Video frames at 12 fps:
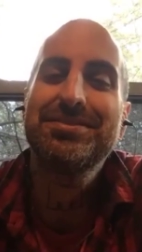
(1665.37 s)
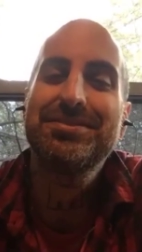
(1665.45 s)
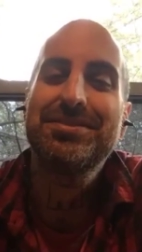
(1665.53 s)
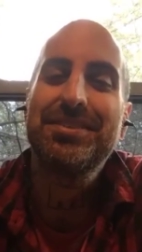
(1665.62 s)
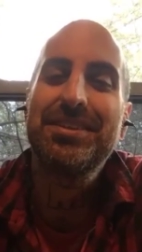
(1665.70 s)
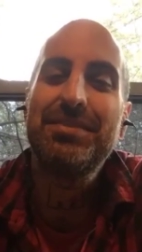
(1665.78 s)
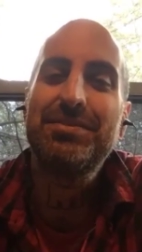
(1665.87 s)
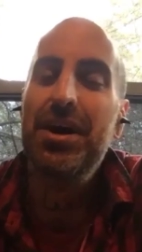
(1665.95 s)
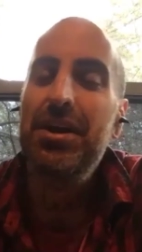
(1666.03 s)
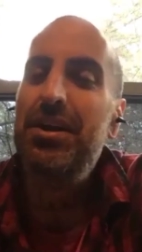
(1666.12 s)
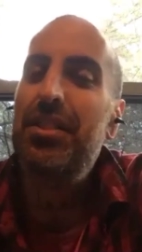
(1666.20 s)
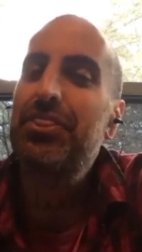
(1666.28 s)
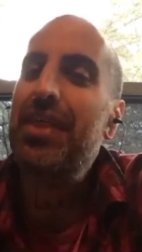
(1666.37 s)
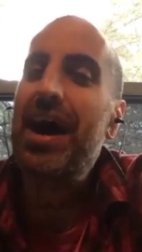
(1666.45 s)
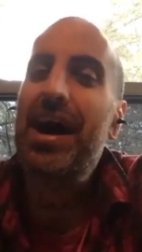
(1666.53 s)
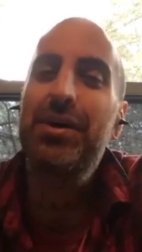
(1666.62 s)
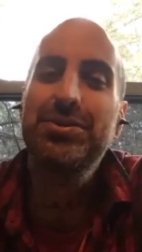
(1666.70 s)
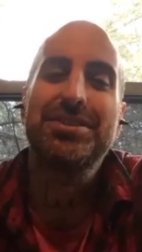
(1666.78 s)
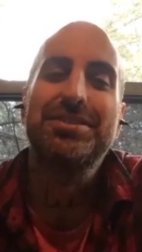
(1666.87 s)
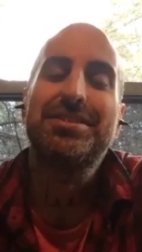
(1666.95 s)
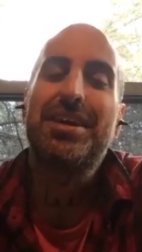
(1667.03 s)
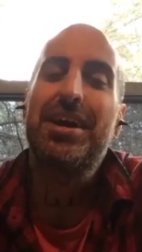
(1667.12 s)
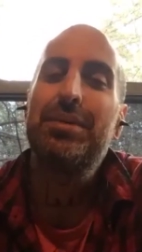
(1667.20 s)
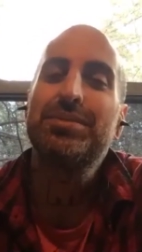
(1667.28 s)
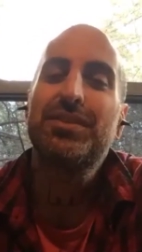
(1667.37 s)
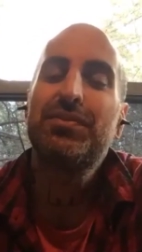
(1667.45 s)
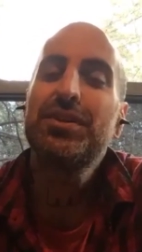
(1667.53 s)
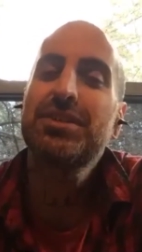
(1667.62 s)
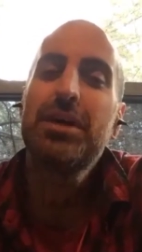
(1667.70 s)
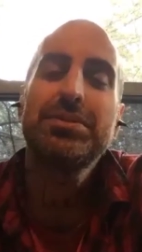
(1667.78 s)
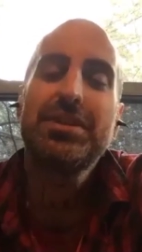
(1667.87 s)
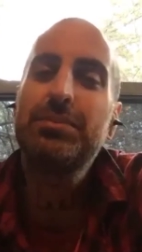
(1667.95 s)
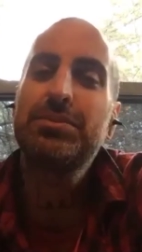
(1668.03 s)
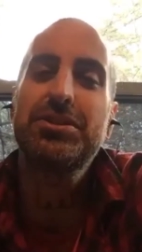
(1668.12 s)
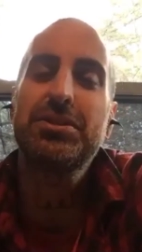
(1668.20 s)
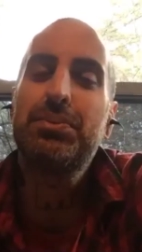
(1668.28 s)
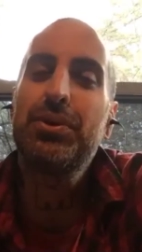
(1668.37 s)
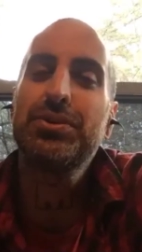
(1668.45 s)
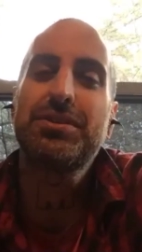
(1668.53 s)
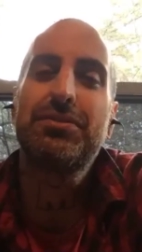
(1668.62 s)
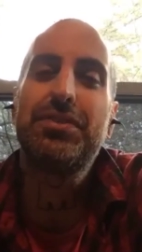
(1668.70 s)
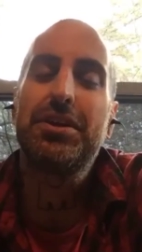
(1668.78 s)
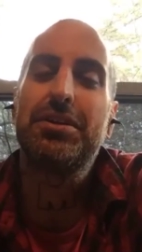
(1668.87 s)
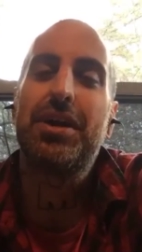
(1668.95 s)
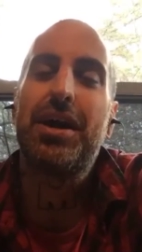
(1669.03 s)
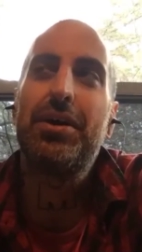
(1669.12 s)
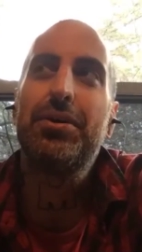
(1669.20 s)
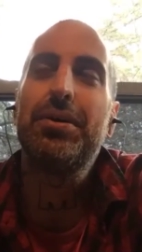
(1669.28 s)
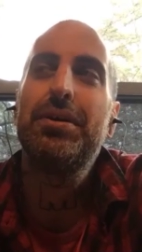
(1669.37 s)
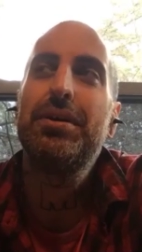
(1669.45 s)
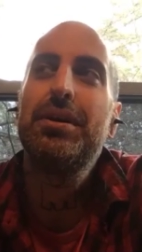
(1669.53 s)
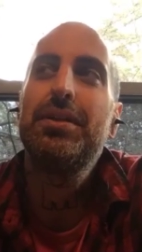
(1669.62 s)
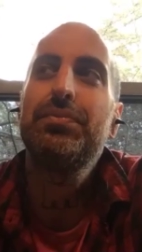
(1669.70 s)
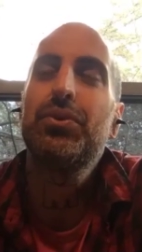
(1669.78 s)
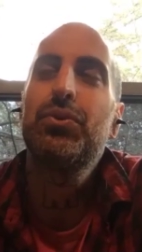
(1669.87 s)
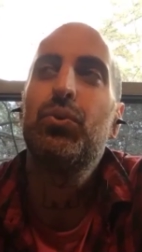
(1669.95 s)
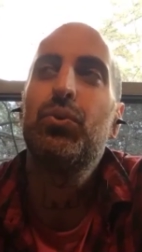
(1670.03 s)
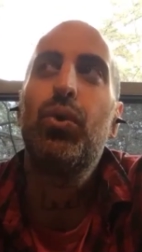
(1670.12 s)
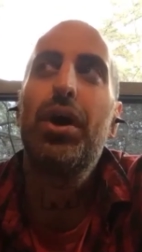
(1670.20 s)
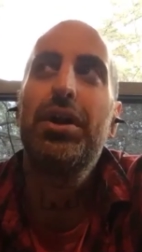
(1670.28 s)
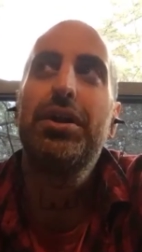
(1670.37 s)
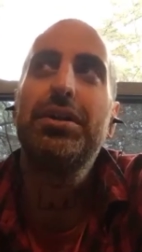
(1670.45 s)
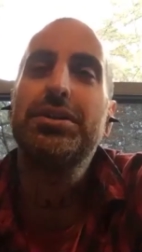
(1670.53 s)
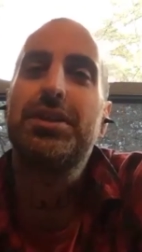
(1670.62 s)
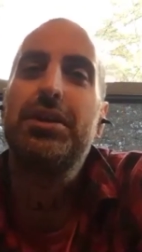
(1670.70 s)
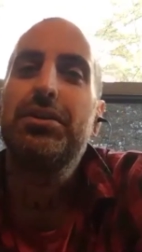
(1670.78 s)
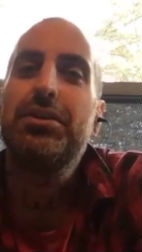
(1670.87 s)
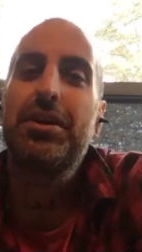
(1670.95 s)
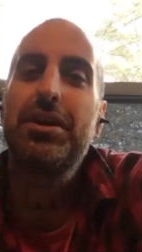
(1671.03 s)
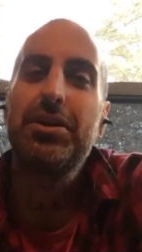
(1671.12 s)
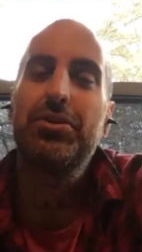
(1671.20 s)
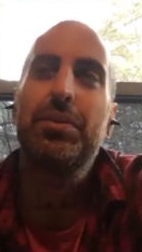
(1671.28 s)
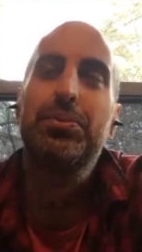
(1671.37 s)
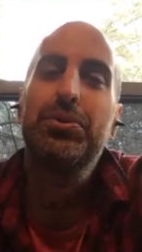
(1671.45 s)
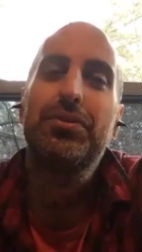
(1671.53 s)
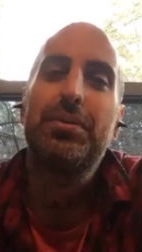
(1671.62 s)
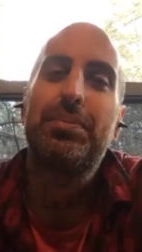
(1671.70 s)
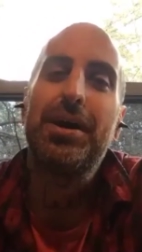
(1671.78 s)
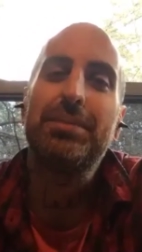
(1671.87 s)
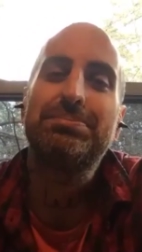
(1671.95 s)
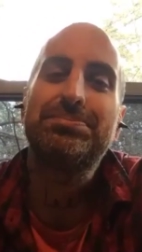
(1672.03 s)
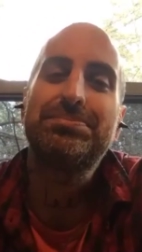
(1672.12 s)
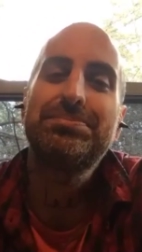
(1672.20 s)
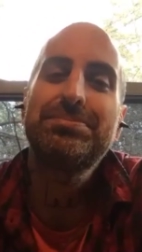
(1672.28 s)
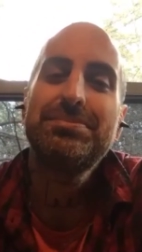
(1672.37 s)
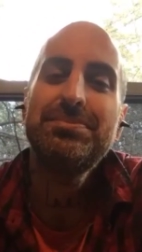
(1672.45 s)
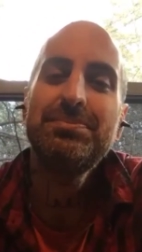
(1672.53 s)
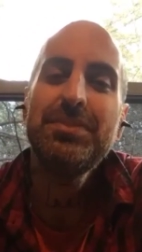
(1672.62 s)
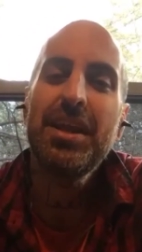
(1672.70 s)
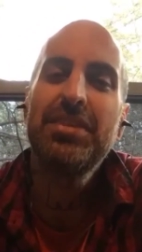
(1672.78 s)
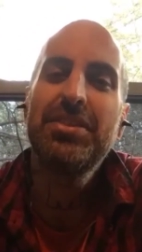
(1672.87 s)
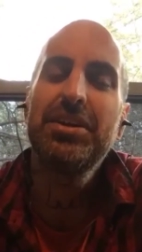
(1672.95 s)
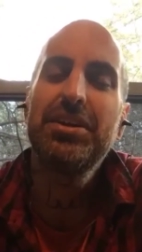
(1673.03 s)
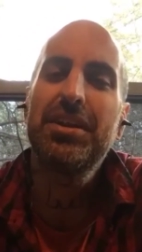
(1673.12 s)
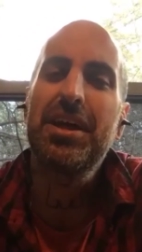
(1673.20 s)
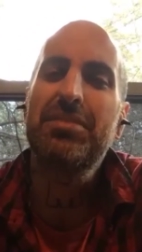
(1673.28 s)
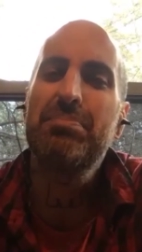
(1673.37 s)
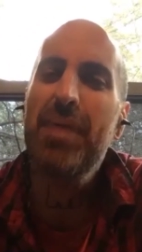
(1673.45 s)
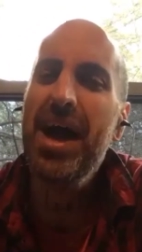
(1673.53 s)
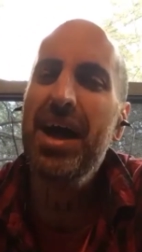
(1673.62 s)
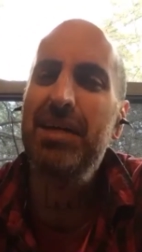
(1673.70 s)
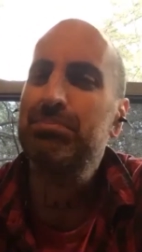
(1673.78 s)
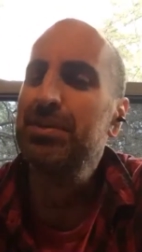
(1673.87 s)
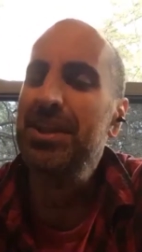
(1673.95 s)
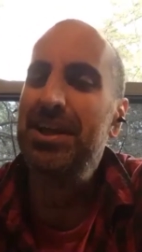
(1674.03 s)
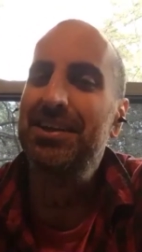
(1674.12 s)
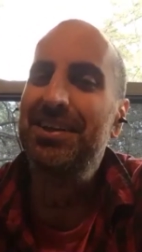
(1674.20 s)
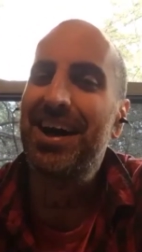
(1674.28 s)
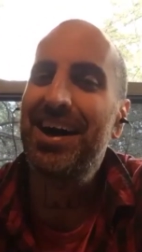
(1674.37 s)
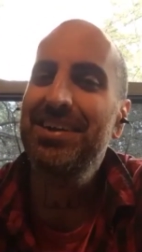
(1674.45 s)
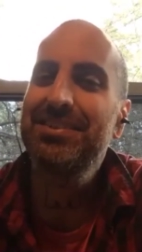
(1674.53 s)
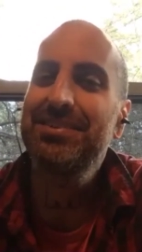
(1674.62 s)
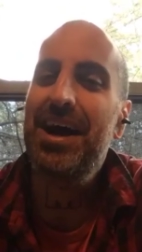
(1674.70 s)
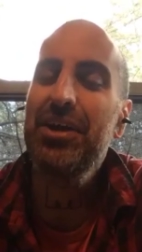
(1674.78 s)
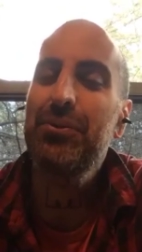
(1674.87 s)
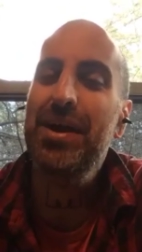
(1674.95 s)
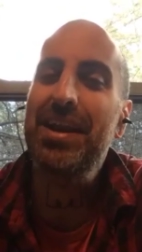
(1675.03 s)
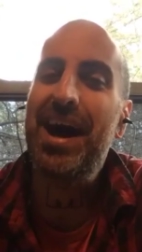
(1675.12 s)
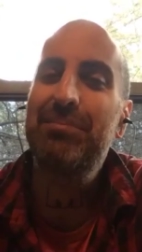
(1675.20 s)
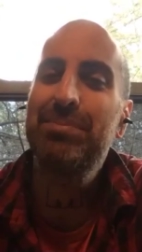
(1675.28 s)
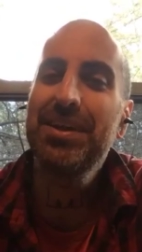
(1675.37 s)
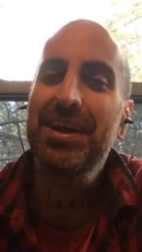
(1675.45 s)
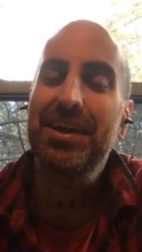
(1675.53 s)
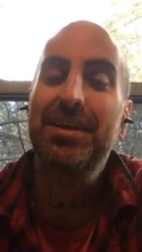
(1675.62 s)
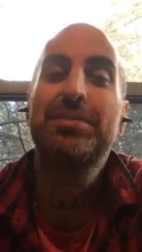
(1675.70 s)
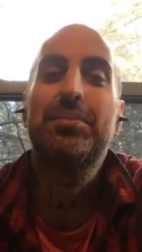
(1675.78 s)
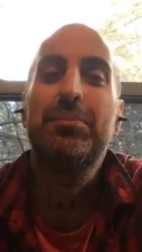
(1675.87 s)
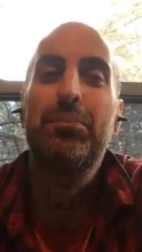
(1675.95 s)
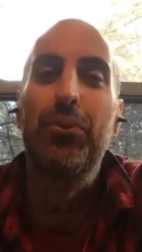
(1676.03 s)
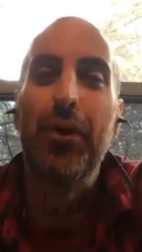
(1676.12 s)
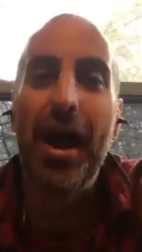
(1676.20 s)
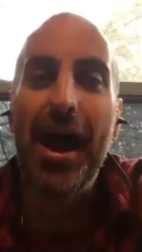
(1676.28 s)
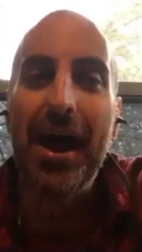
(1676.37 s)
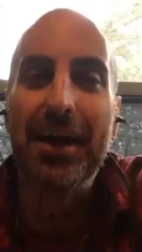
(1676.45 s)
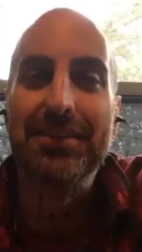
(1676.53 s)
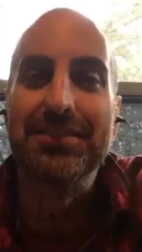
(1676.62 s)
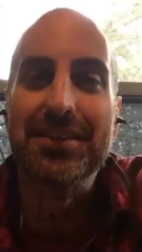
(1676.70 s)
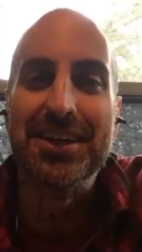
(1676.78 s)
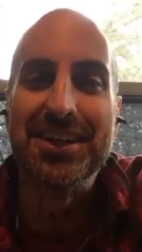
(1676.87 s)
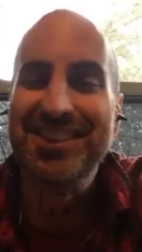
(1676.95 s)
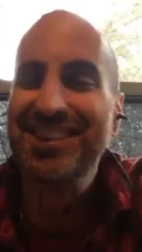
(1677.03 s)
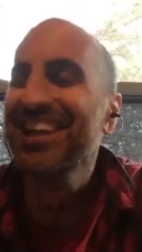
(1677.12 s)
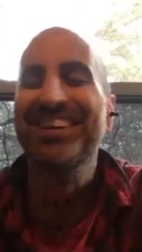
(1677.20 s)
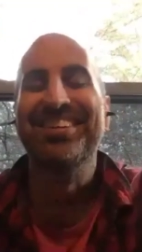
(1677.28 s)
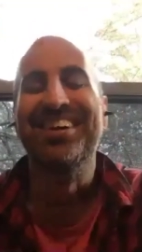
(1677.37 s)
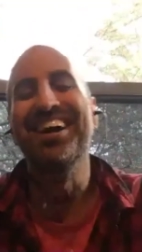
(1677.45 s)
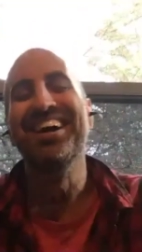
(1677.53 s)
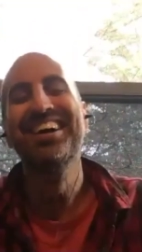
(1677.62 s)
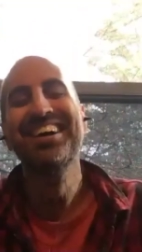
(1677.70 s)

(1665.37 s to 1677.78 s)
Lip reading: You've done it 1,000 times. The first couple of times you're supposed to figure out what it is that you're looking to improve upon. And then you're like, man, I blink a lot. How do I not blink? Practice, right?